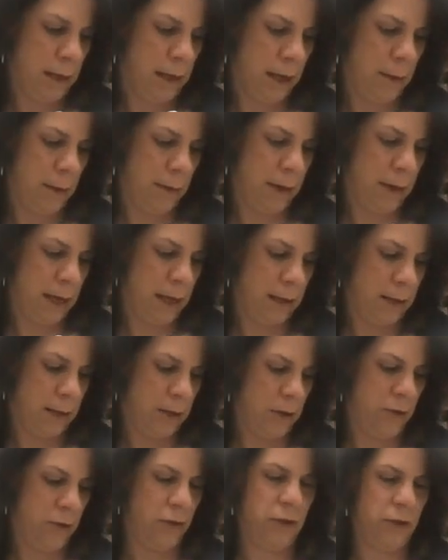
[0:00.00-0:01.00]

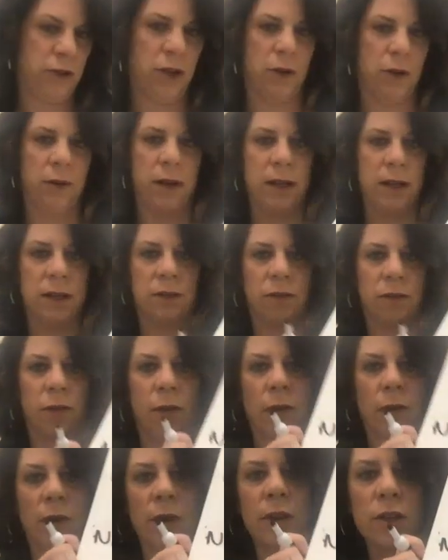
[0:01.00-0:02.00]
Cupcakes over donuts
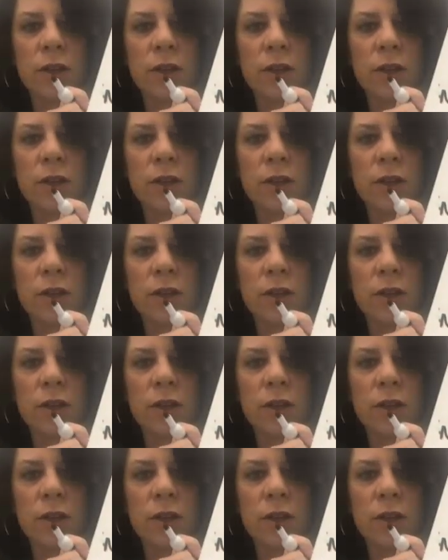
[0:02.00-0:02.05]
for